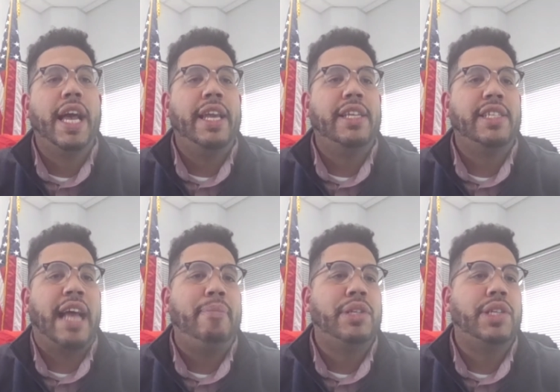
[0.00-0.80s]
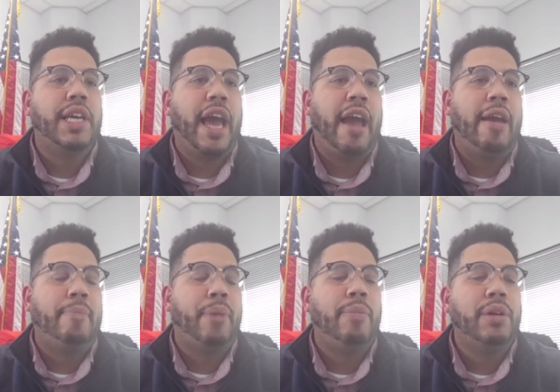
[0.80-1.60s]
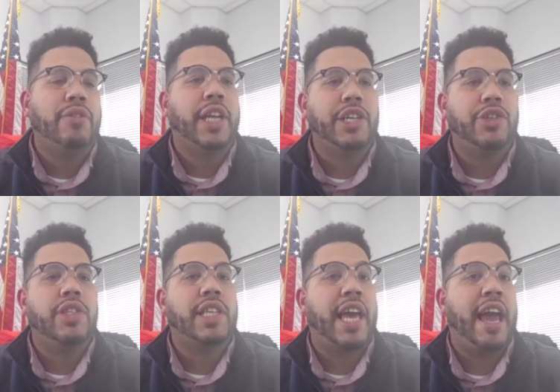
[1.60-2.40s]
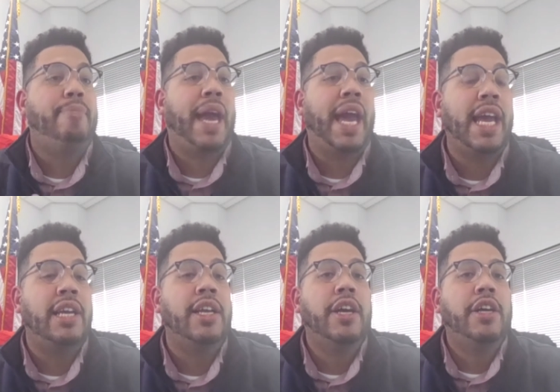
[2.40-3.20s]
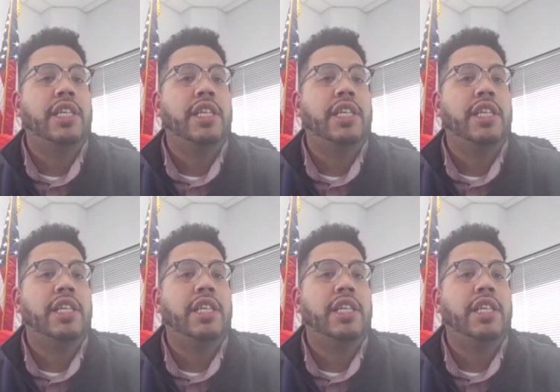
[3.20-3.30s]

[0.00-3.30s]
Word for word: in establishing a public relations campaign